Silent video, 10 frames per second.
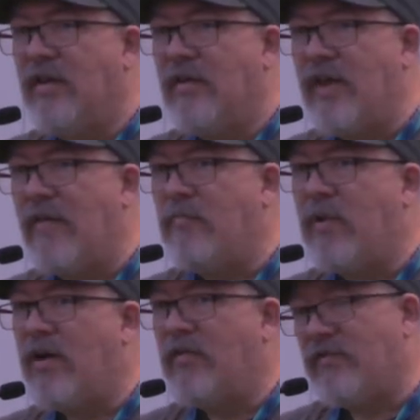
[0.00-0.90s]
That
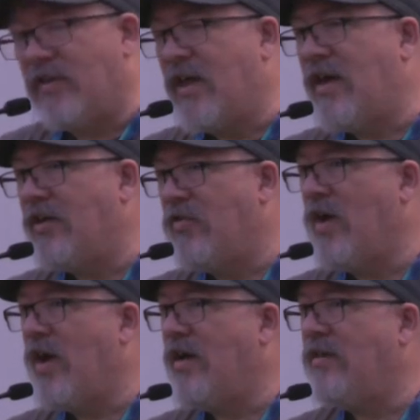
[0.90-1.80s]
bought us a lot of
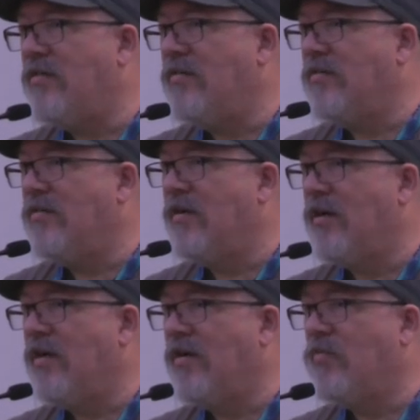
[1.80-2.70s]
cred
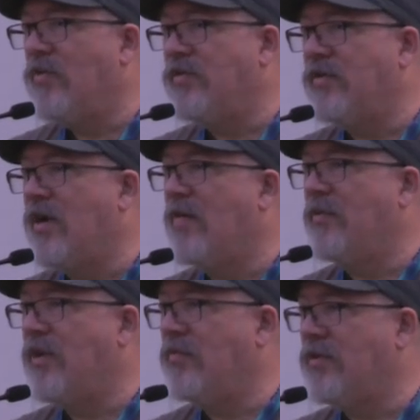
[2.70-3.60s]
uh, with the
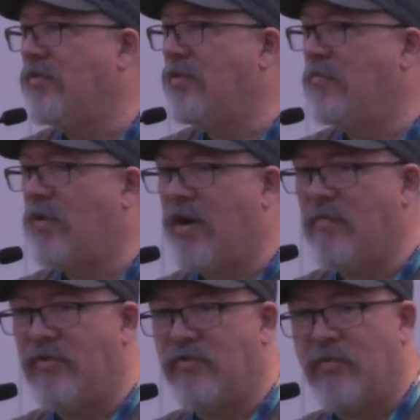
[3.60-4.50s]
company, with other
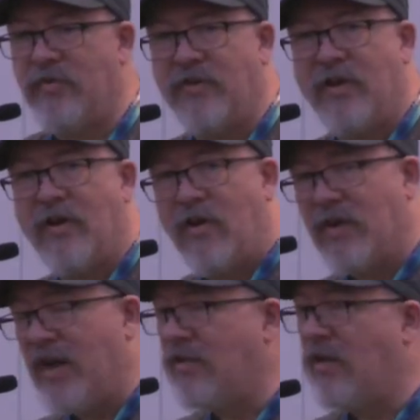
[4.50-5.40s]
departments, when we said,
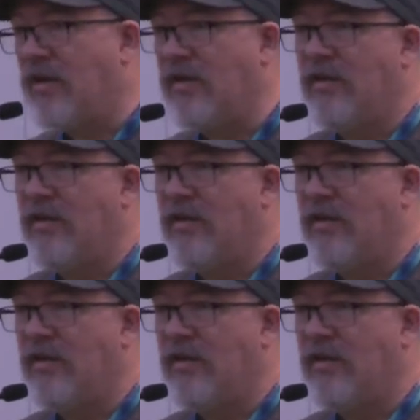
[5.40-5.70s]
okay, look,